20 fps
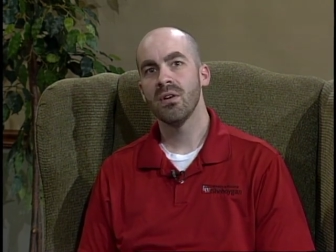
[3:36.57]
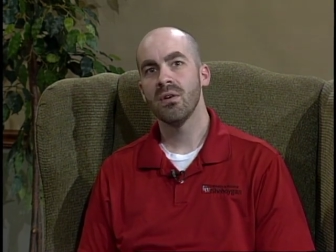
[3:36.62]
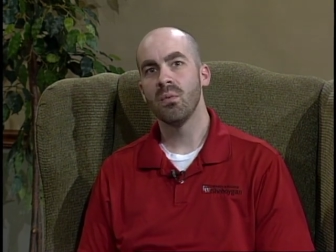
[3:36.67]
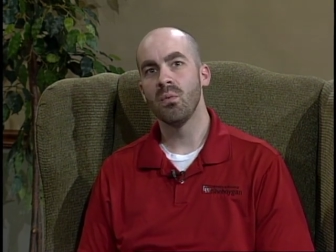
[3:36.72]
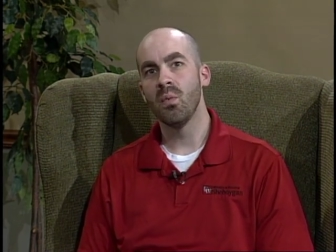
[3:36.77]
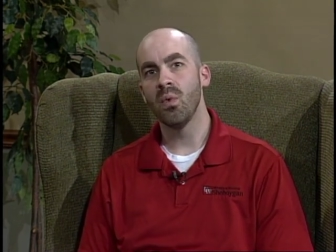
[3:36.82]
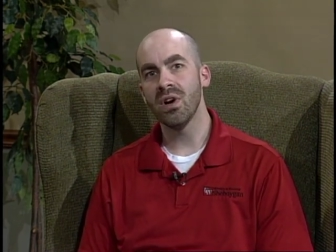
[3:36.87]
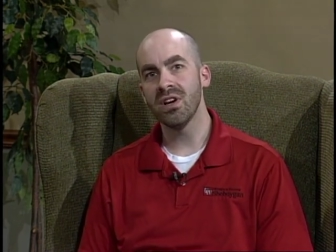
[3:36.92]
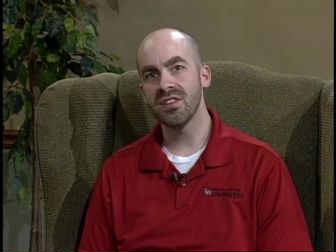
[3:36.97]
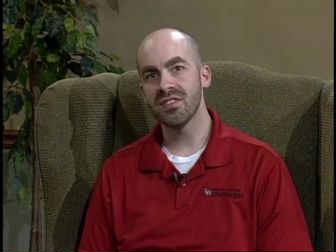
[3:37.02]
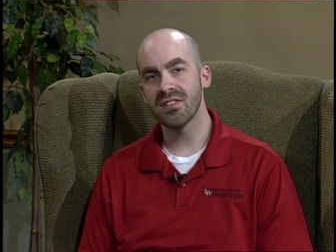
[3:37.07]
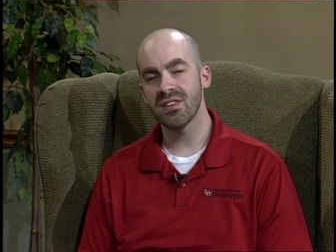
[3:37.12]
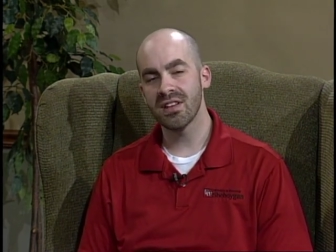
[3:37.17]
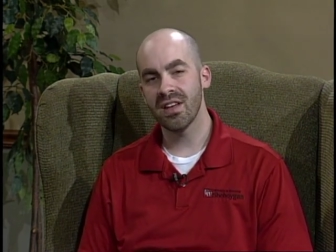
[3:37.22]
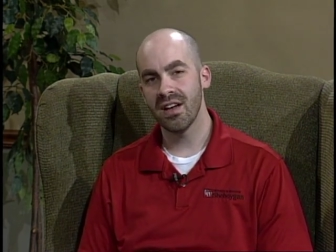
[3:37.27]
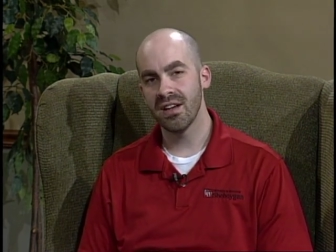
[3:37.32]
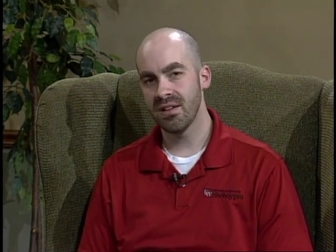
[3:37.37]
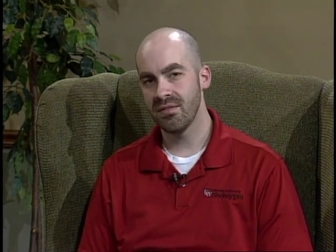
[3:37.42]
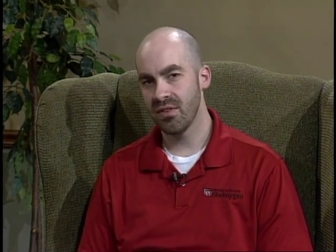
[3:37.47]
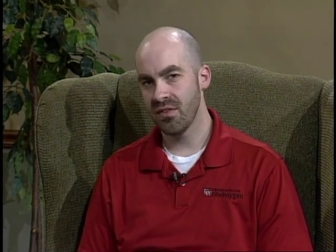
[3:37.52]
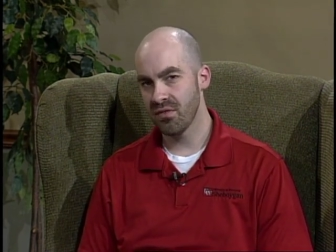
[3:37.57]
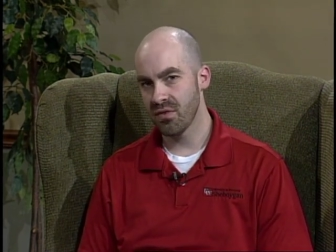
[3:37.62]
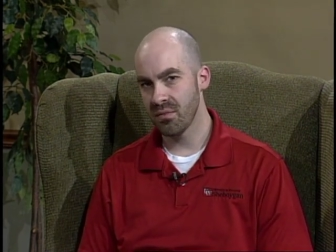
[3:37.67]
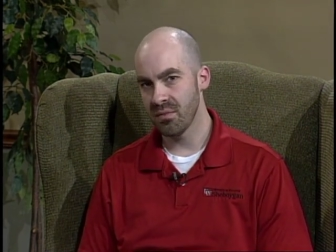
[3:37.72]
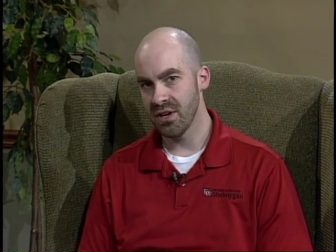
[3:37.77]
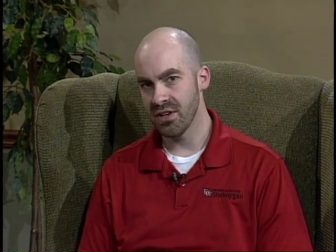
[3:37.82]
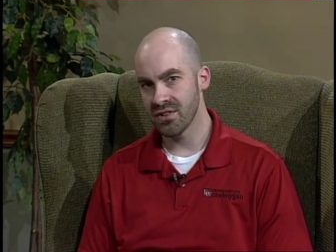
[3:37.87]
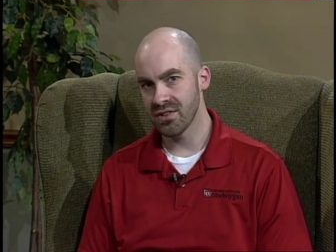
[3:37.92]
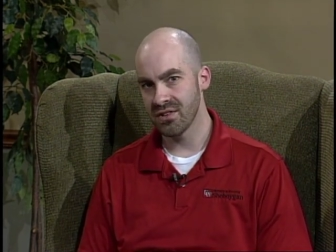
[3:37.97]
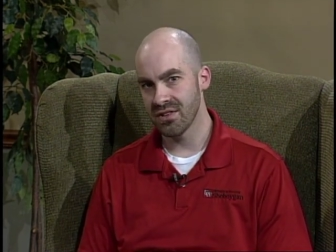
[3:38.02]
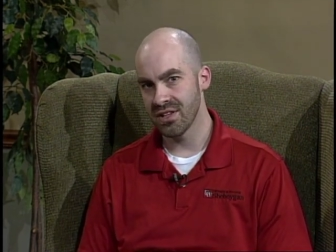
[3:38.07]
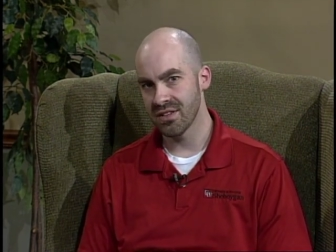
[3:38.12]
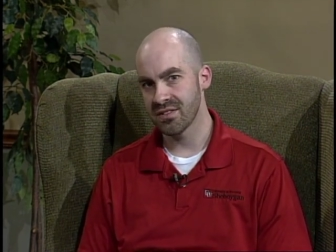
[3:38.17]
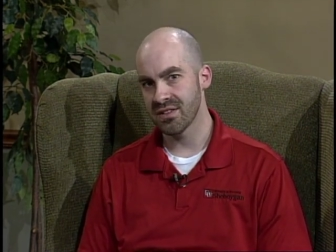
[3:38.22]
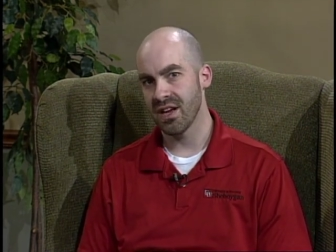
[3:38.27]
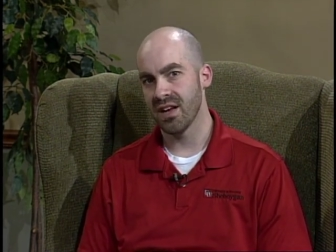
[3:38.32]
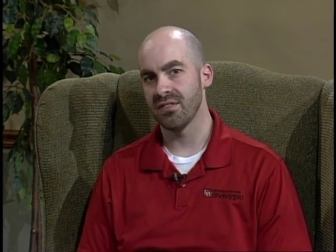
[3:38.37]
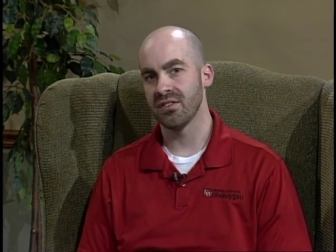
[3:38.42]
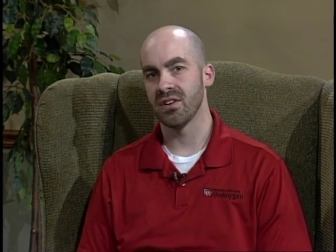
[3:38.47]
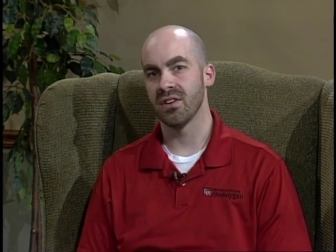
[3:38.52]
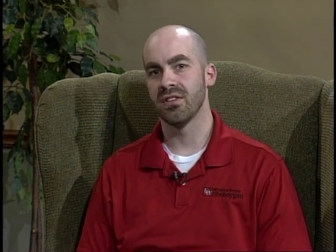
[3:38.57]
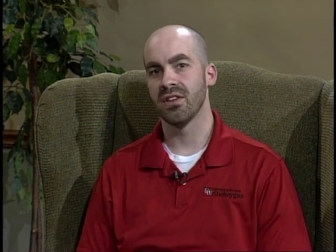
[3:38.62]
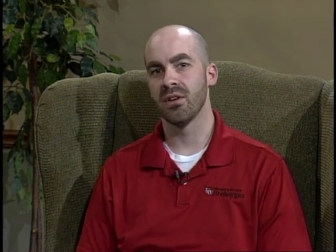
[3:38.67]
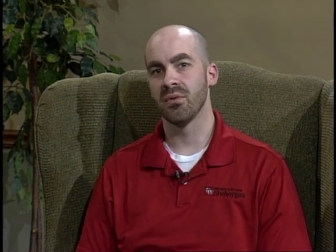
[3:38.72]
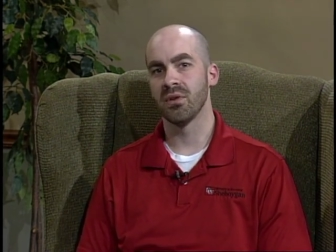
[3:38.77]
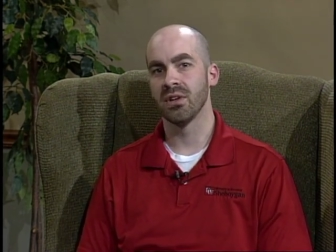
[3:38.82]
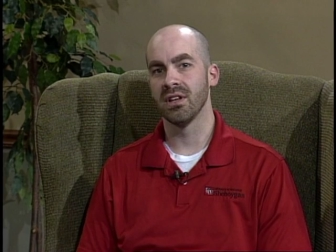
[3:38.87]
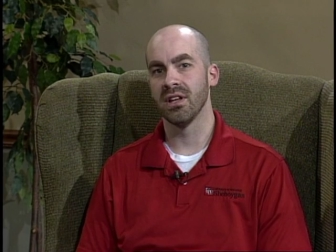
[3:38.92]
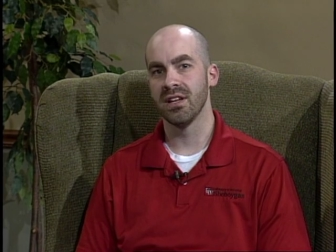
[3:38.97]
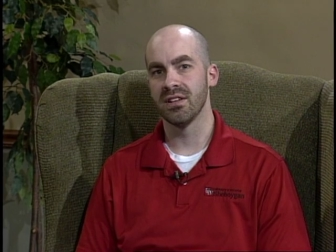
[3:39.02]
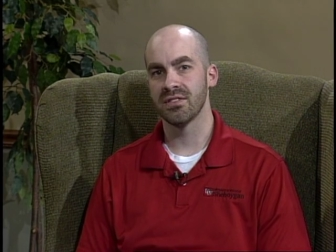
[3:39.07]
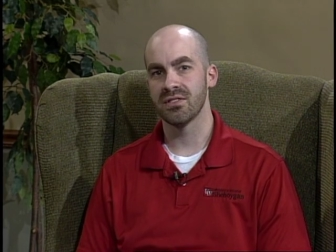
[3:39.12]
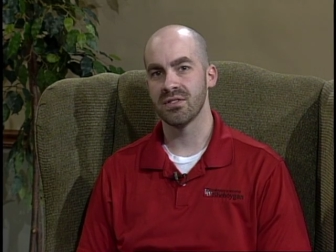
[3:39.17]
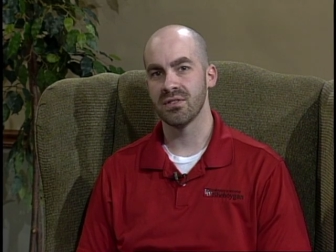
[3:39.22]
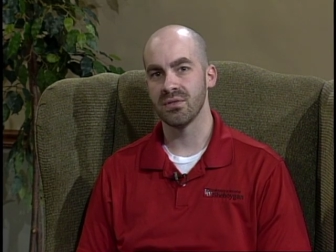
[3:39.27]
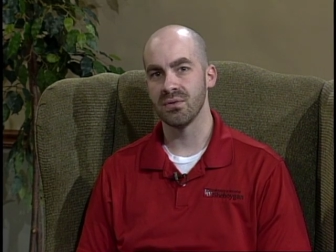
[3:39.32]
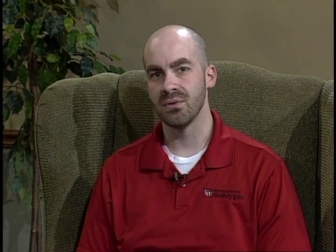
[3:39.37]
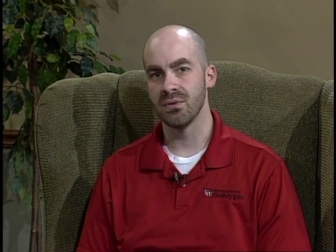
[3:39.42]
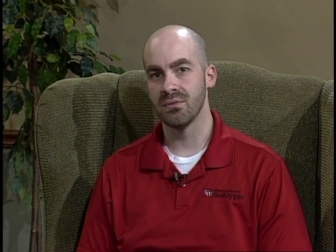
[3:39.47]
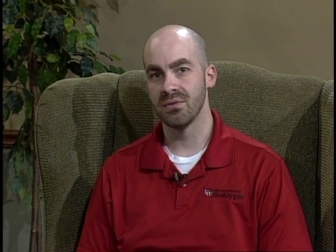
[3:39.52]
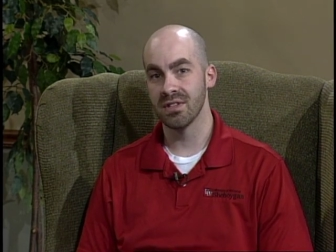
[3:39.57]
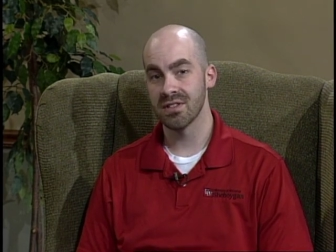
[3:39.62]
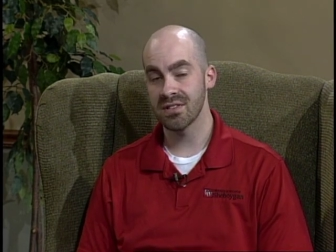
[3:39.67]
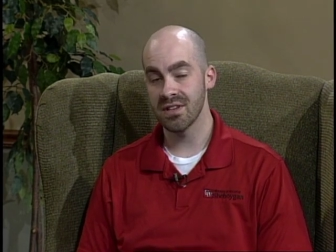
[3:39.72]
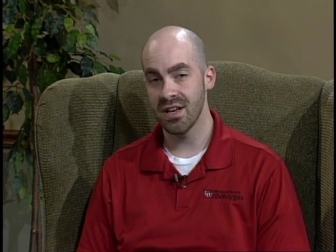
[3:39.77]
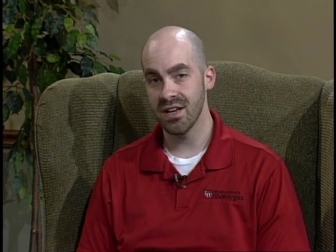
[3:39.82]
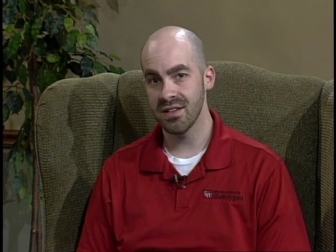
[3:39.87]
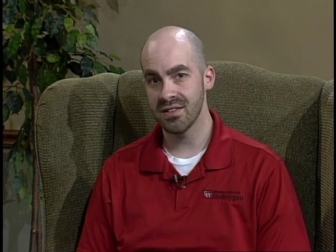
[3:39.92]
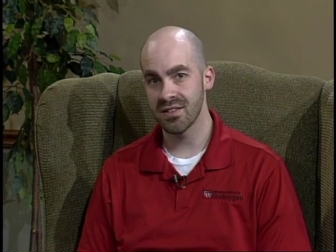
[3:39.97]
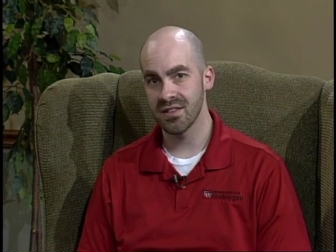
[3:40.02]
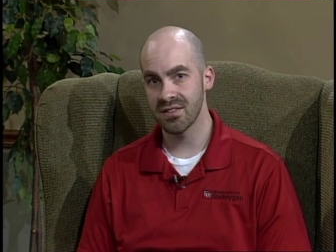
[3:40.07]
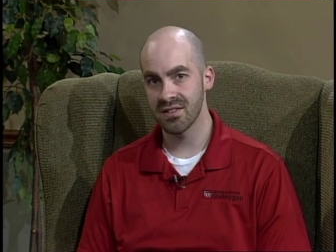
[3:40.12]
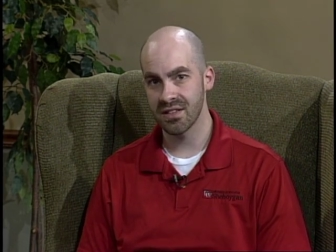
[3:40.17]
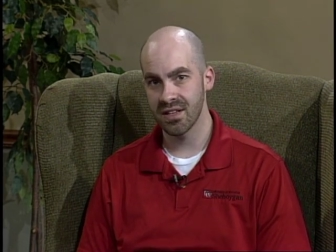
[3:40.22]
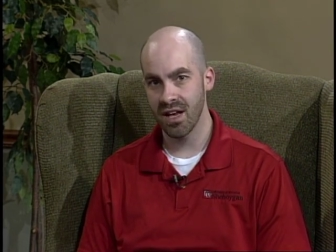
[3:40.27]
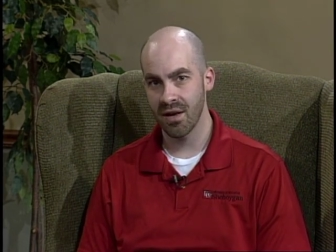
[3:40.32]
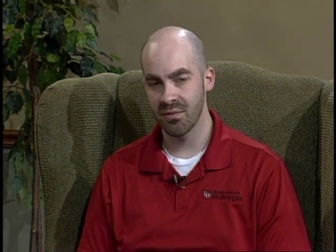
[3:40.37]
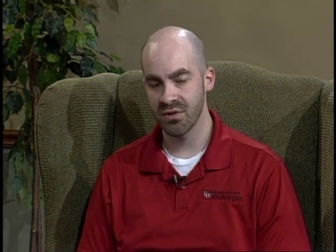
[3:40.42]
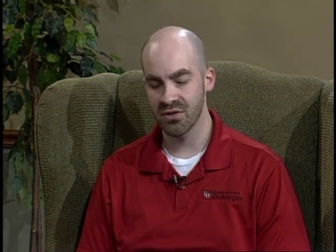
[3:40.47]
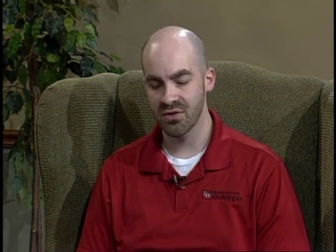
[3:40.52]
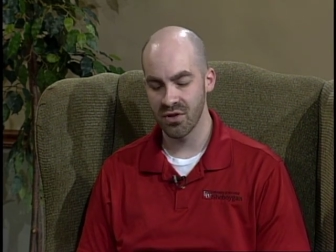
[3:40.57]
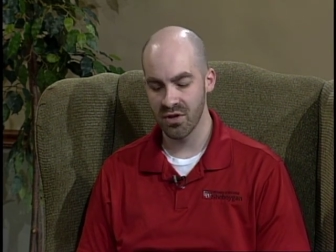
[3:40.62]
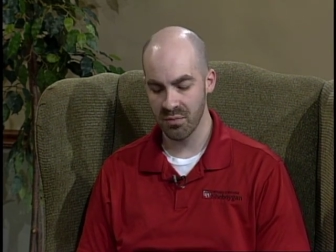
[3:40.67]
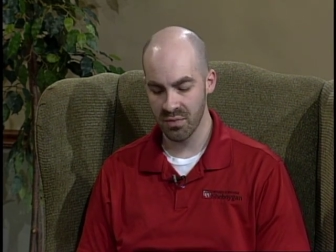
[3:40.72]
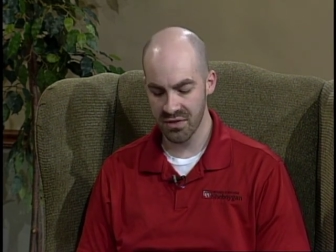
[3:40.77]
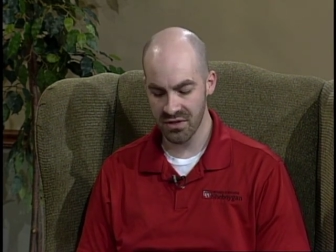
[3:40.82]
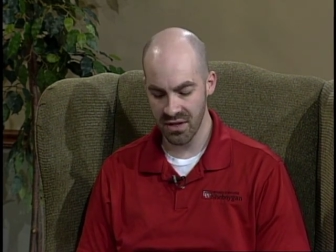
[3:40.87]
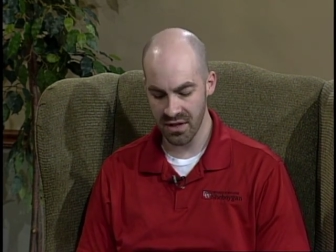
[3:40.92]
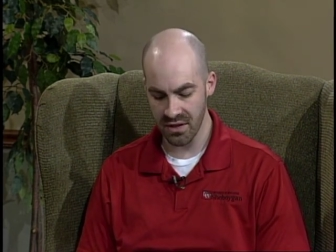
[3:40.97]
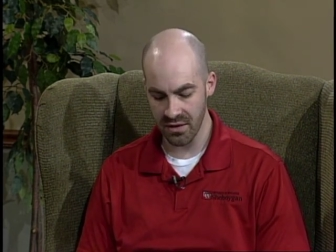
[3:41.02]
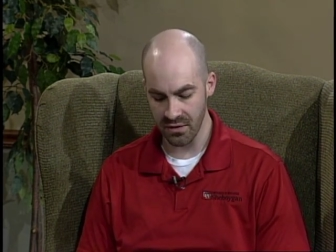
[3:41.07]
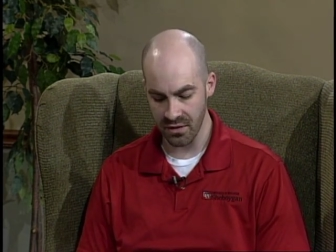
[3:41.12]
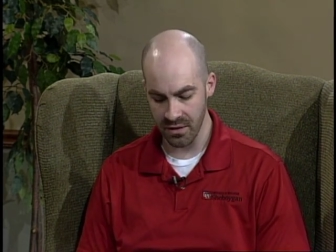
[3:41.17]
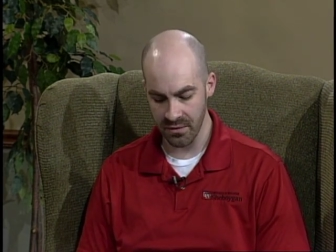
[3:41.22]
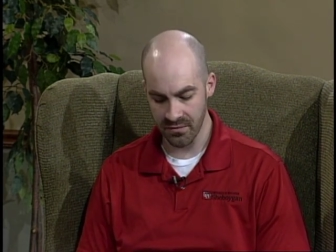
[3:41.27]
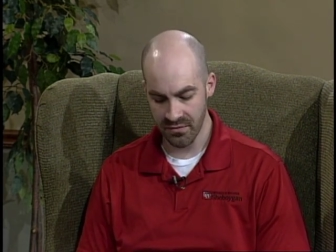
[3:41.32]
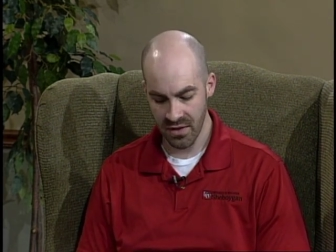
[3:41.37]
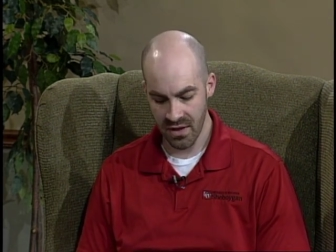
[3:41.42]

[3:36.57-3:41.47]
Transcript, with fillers: what is the kind of information that's out there that relates to the sciences and chemistry in particular.